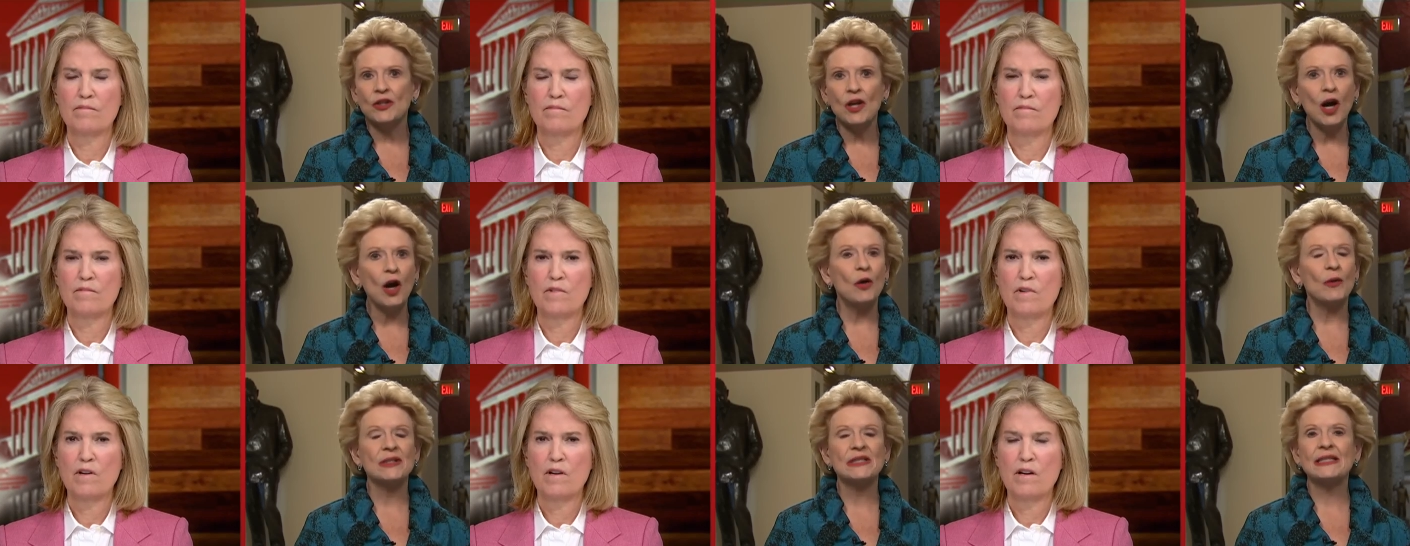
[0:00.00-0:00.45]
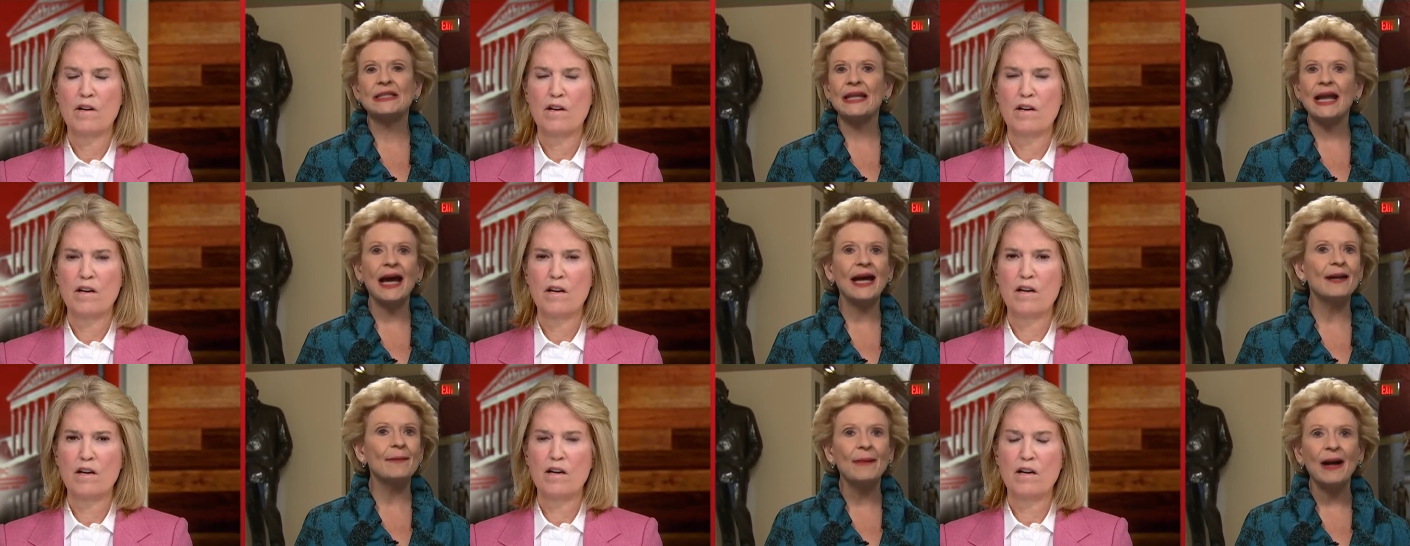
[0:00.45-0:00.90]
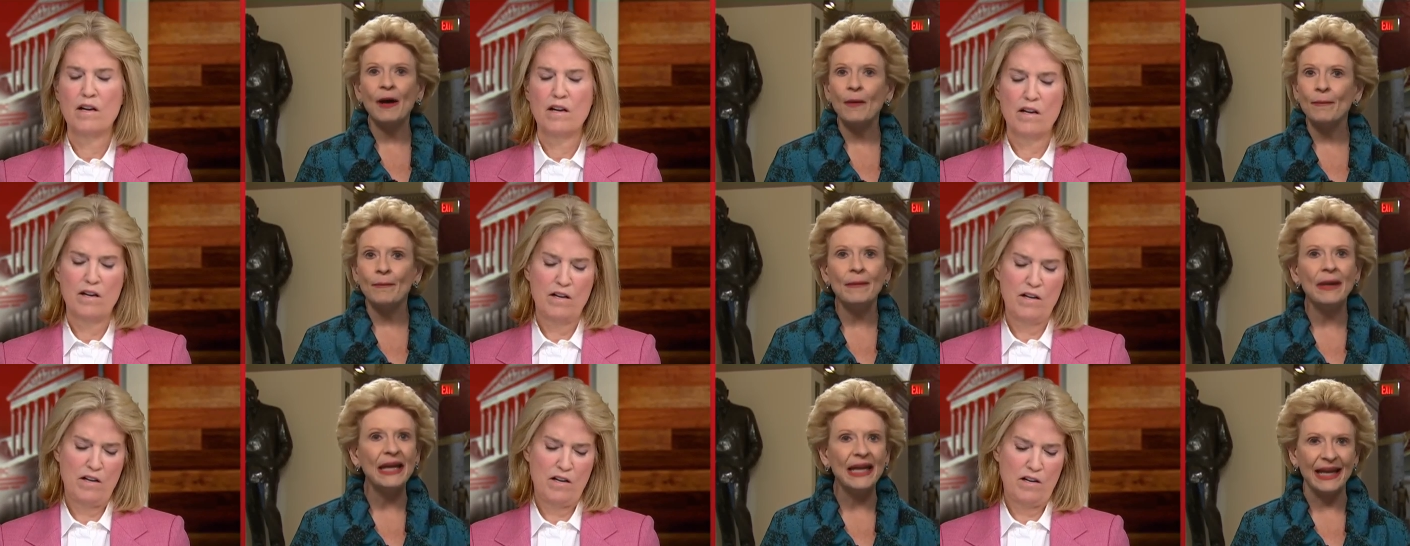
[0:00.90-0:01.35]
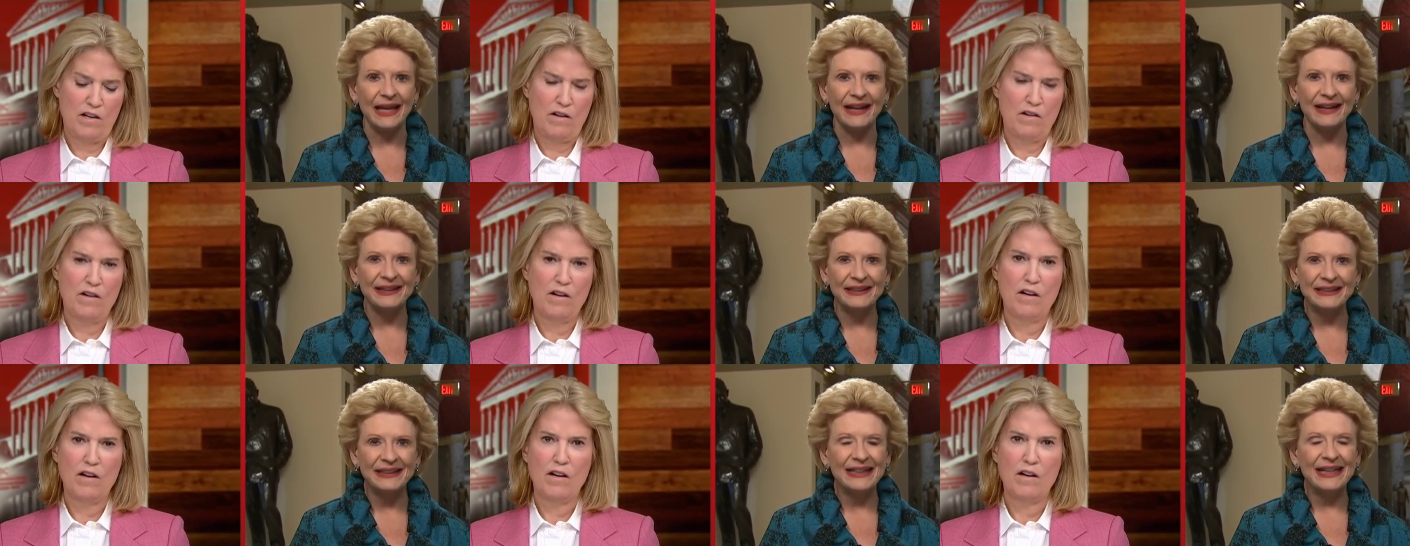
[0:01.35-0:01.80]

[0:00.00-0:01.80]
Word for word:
Speaker 1: to know. It's not about me.